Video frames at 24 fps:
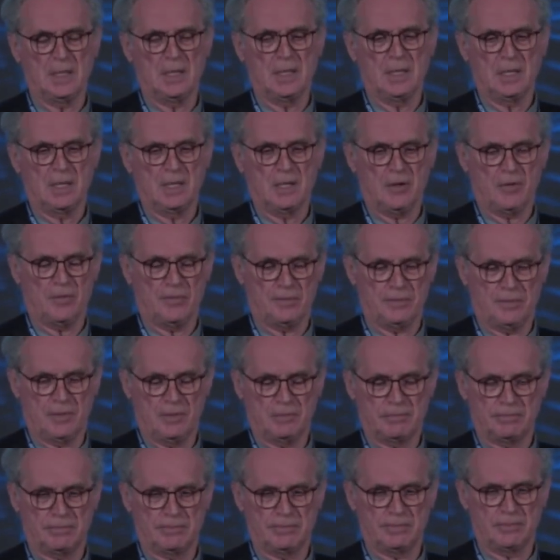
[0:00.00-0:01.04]
of,
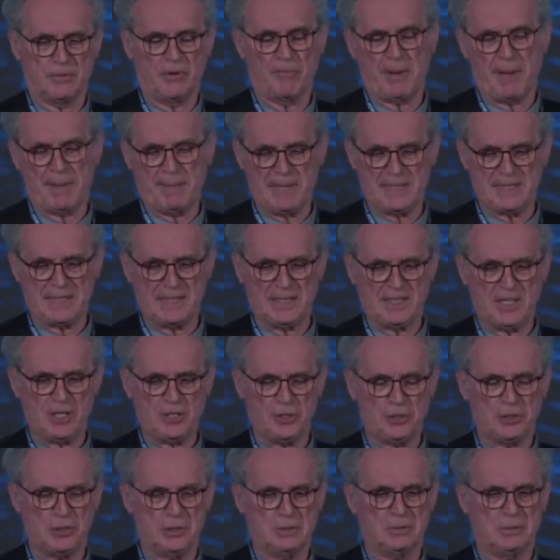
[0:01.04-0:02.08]
of, my
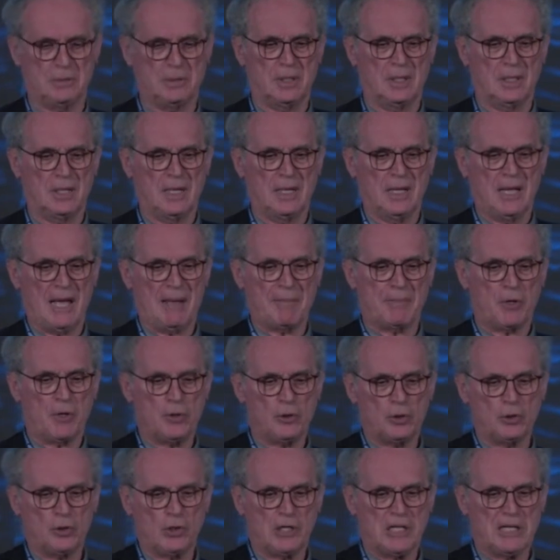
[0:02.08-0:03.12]
presentation, I'm going to
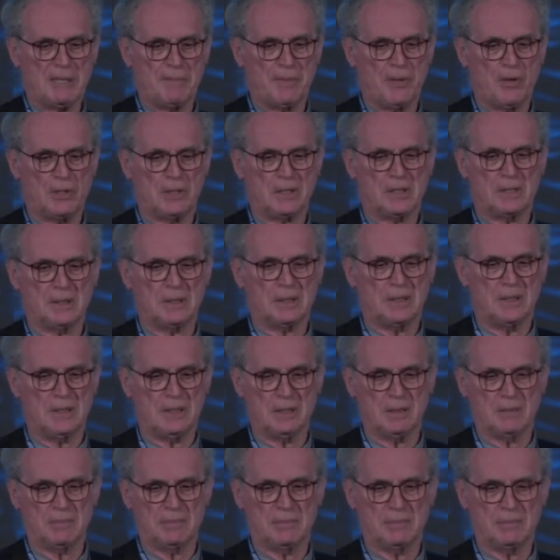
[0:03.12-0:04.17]
talk about uh,
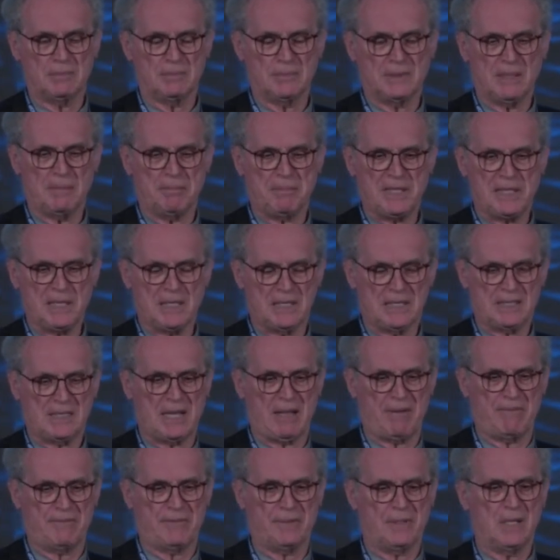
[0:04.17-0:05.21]
the middle
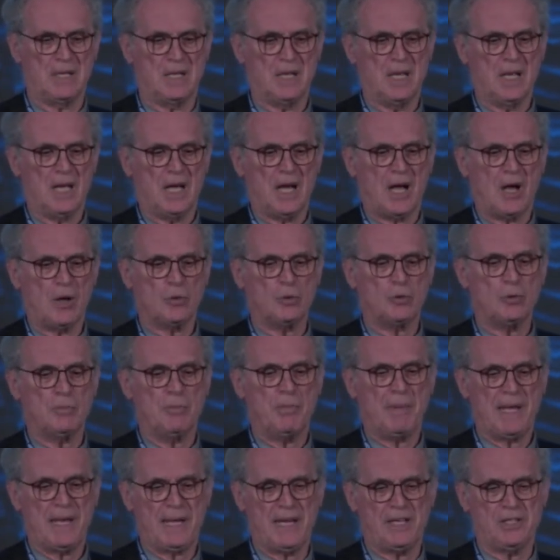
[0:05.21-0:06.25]
stuff, how to
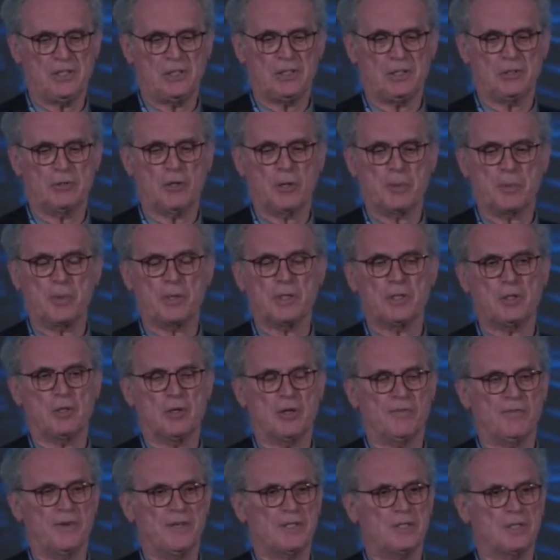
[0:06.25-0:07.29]
manage corporate
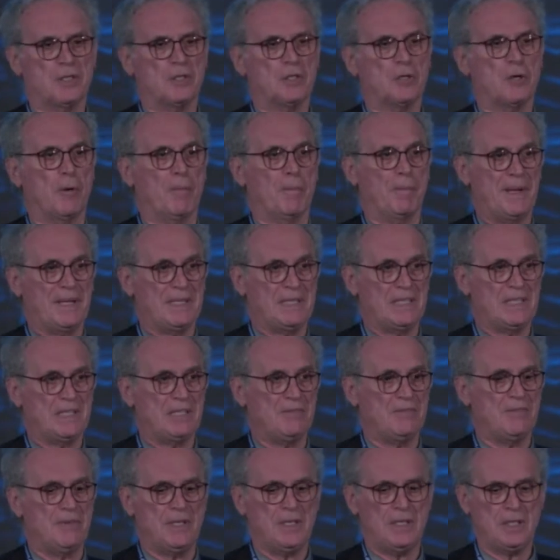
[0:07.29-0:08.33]
innovation
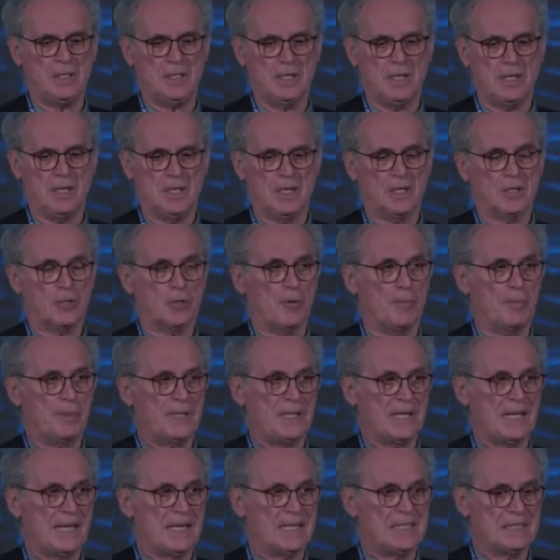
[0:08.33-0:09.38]
competitively,
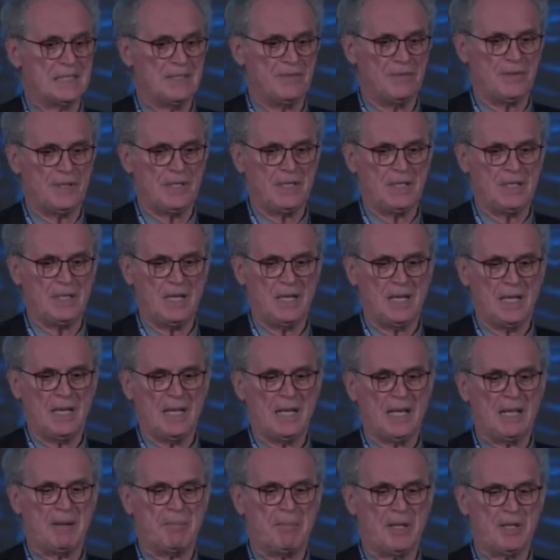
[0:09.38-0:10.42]
comprehensively,
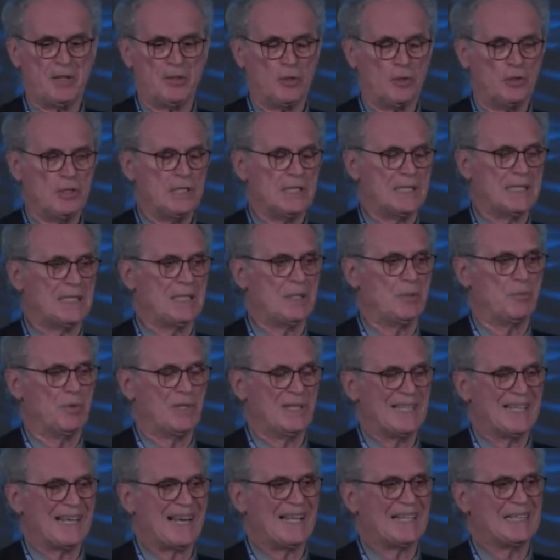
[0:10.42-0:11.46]
and methodically with
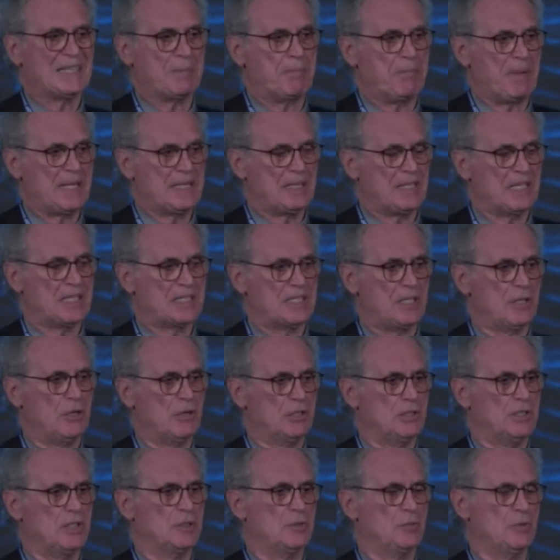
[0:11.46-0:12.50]
the right metrics in
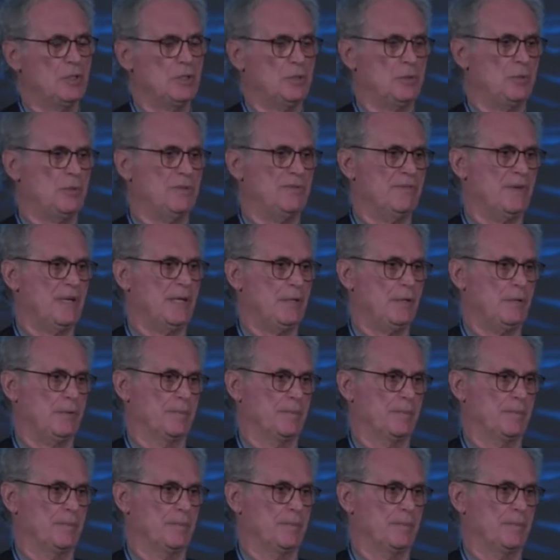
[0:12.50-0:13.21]
order to ensure value.